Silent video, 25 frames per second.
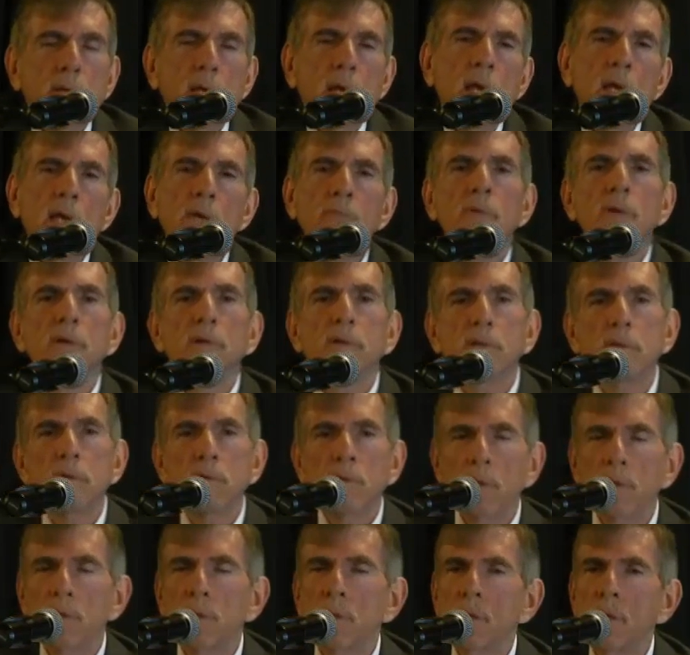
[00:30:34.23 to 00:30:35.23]
Davis,
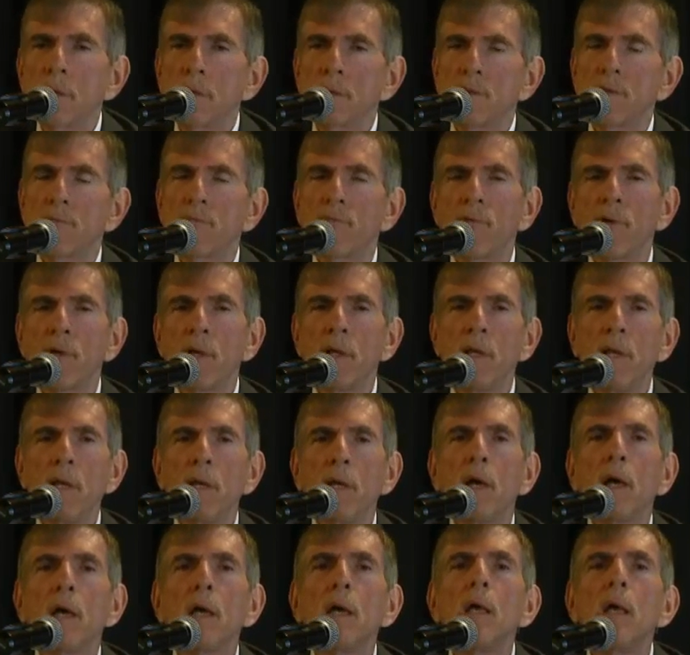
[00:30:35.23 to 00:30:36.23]
who has
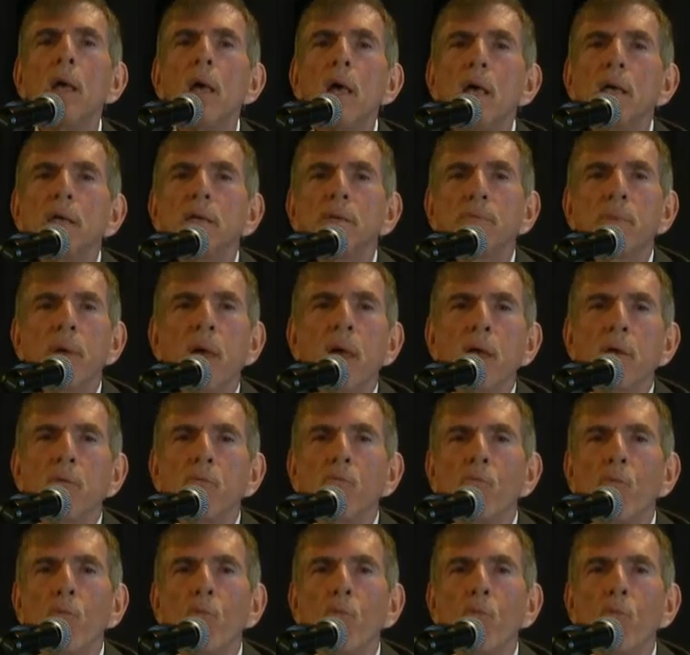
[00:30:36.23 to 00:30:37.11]
schizophrenia, spent